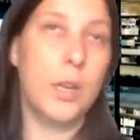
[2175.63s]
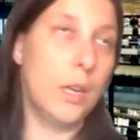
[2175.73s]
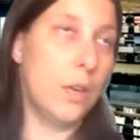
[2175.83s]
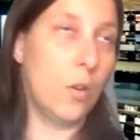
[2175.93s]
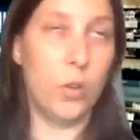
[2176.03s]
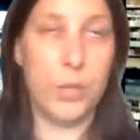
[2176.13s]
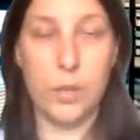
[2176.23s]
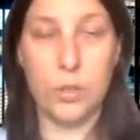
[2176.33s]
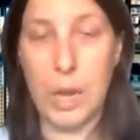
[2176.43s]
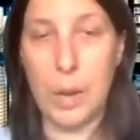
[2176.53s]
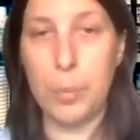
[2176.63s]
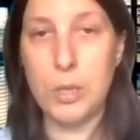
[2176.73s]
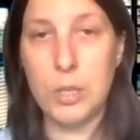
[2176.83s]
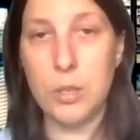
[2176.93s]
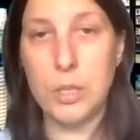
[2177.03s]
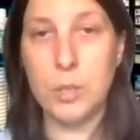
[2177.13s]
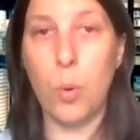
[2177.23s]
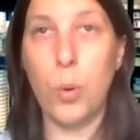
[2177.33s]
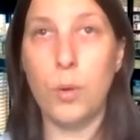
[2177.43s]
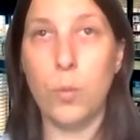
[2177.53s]
in all years up until this
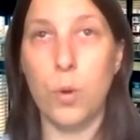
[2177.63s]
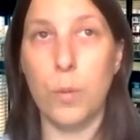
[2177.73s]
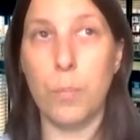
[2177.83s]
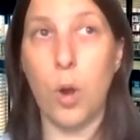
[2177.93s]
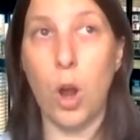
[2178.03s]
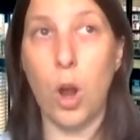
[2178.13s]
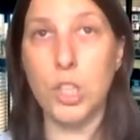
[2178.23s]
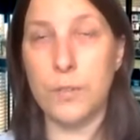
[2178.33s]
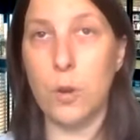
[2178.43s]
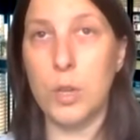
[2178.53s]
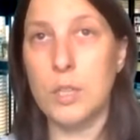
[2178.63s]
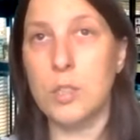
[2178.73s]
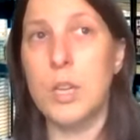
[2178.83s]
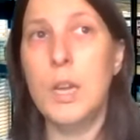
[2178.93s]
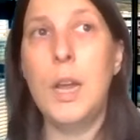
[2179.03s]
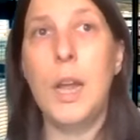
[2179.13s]
point were project focused.